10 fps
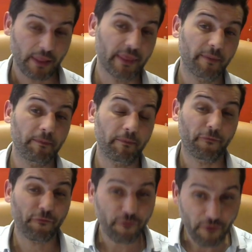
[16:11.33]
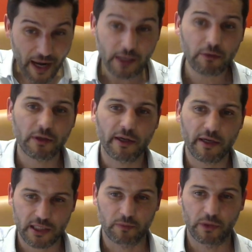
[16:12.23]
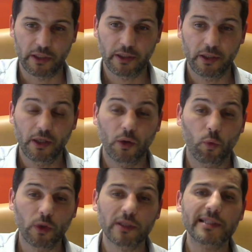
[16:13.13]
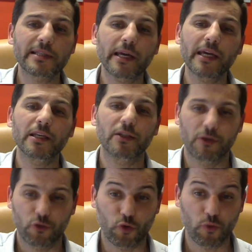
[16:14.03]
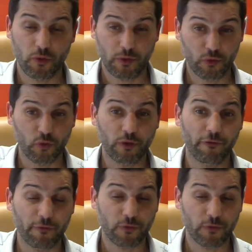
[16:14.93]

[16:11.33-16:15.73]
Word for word: the final customer will say to, to, the,